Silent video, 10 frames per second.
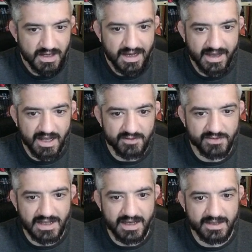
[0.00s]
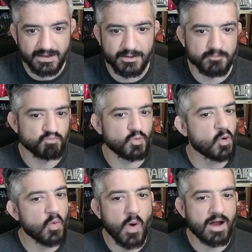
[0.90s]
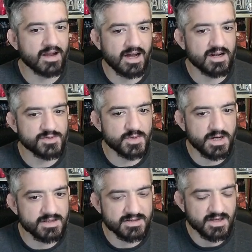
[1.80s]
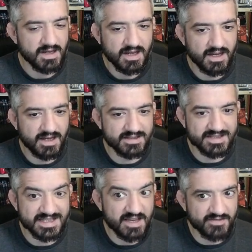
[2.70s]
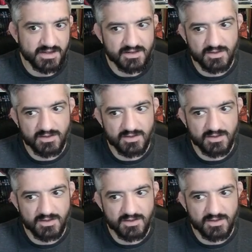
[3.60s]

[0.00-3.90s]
I have like 107,